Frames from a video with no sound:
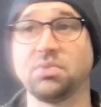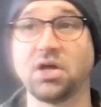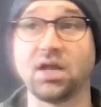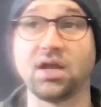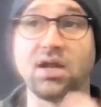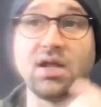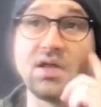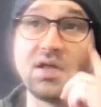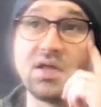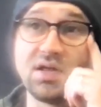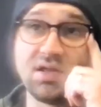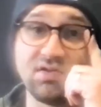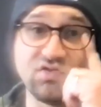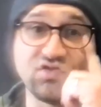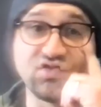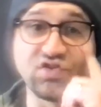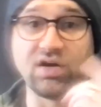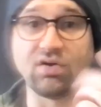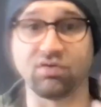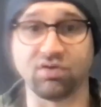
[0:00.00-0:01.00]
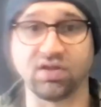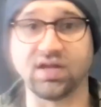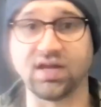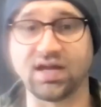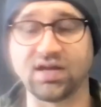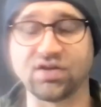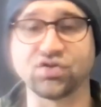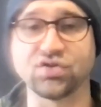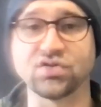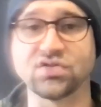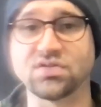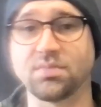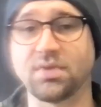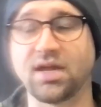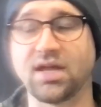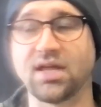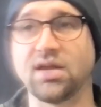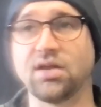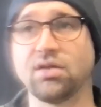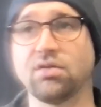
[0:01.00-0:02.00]
But generally, I choose to
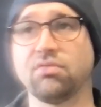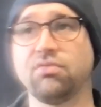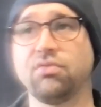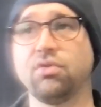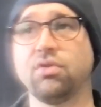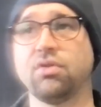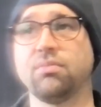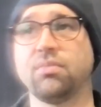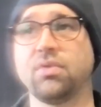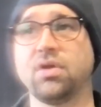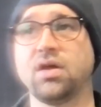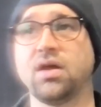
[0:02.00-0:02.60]
make an inner form.